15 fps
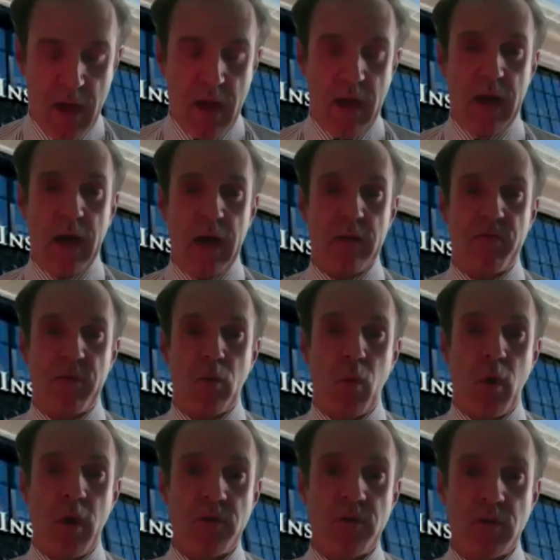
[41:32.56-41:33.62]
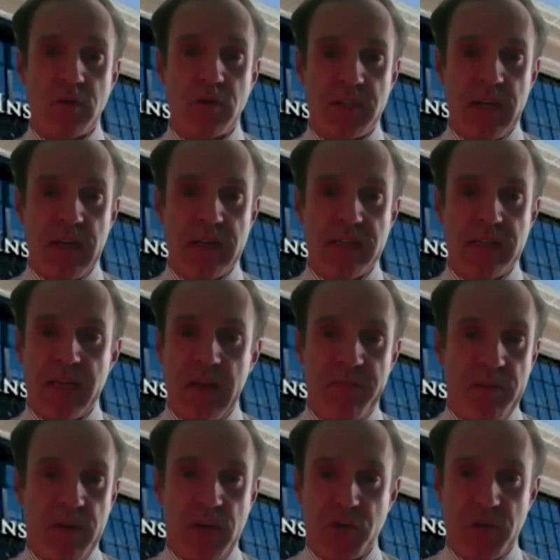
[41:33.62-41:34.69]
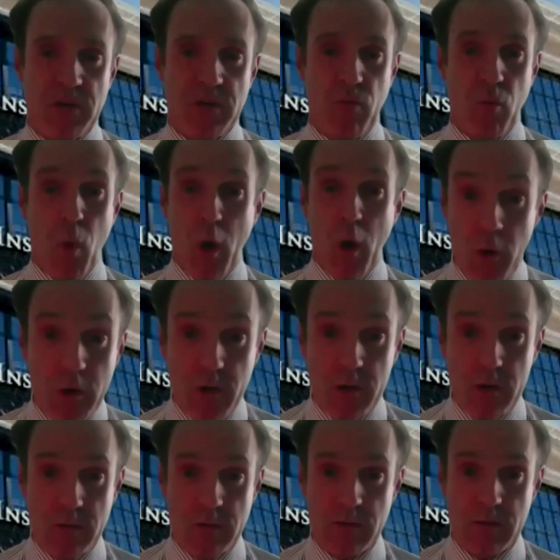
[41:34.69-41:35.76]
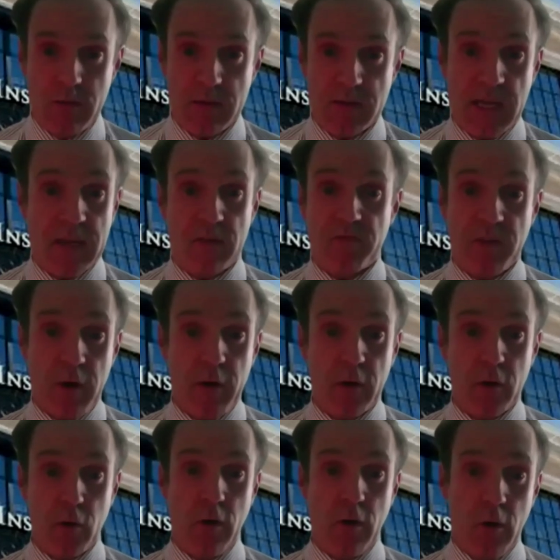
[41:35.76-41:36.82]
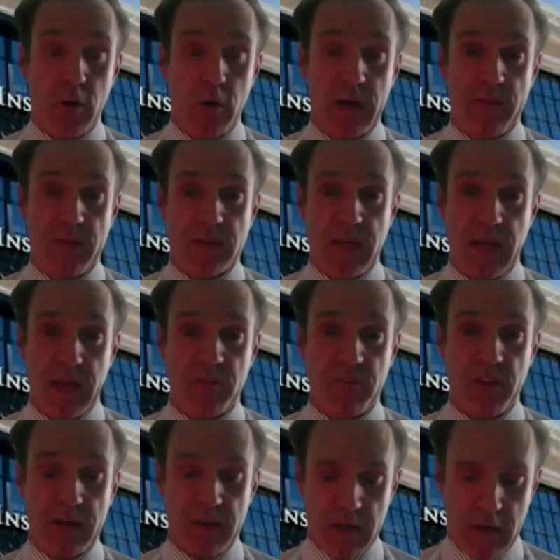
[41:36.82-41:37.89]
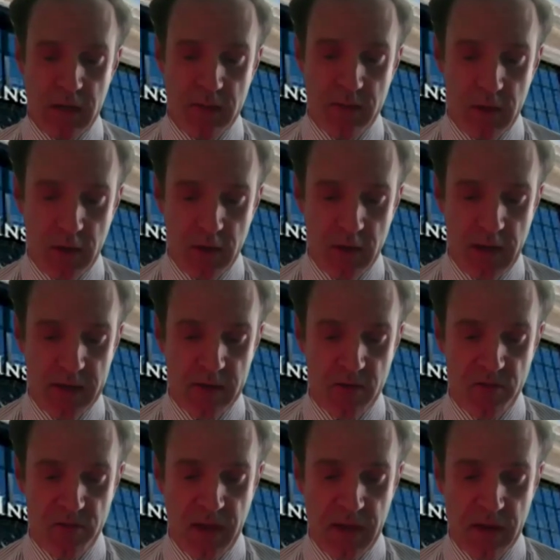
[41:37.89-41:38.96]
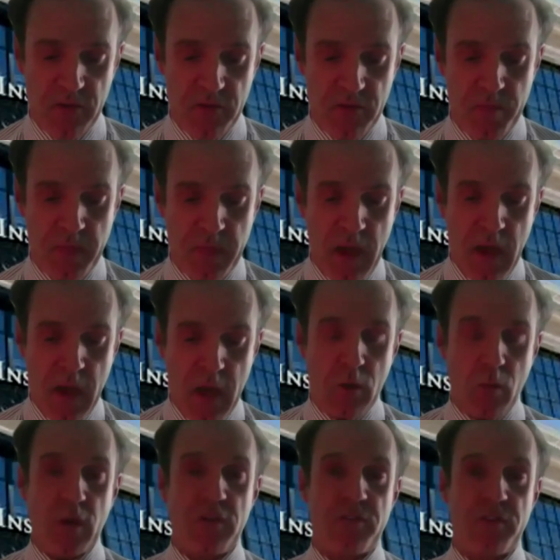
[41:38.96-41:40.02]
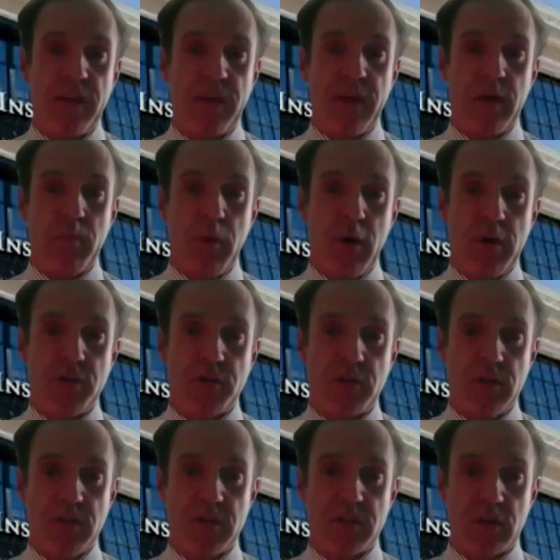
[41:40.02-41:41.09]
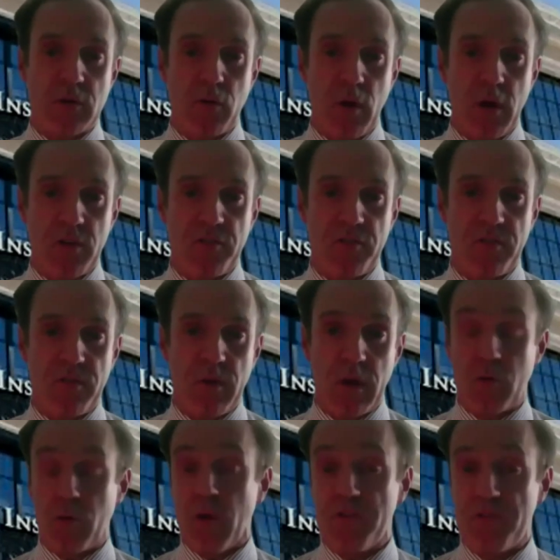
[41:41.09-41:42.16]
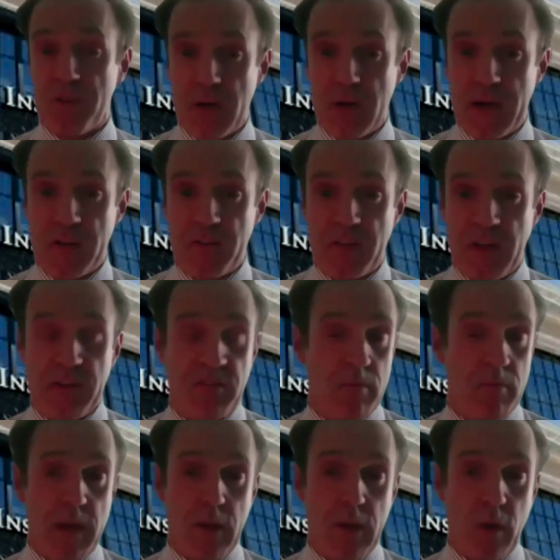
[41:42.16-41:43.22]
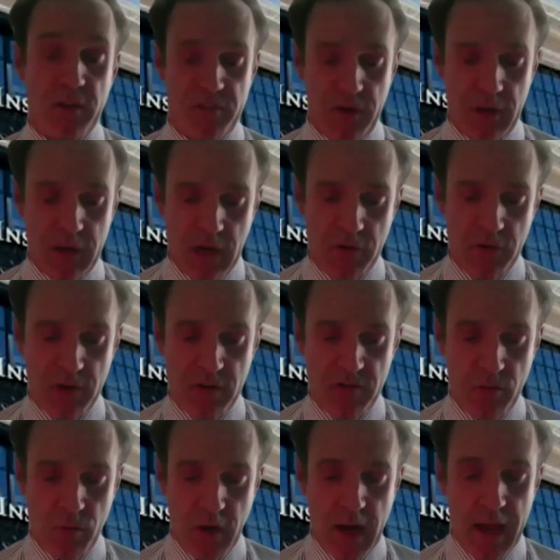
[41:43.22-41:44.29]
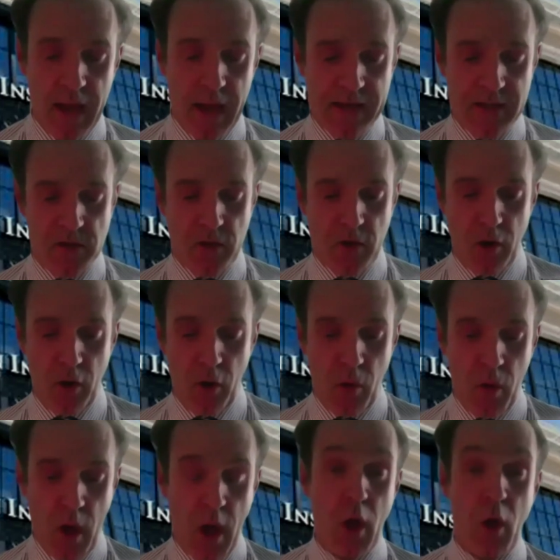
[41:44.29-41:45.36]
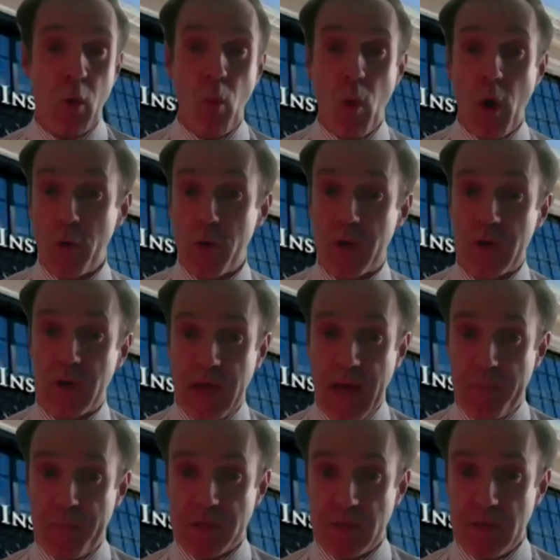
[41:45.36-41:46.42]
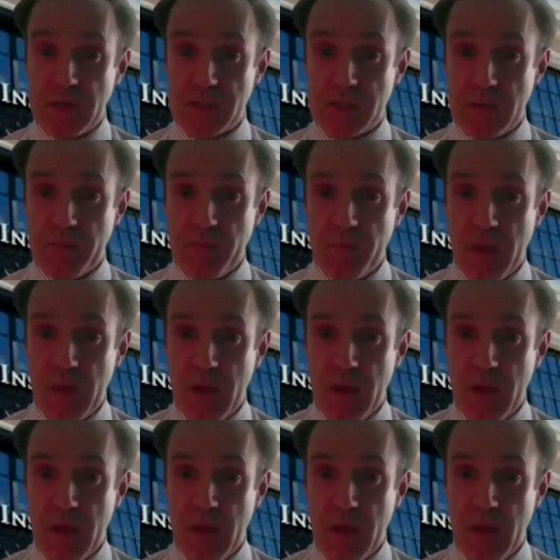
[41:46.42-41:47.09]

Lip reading: If you want to see a definition of woke, take a very good look at the tech sector in the United States. We see the emergence across the United States and many Western countries of what I like to call woke capitalism,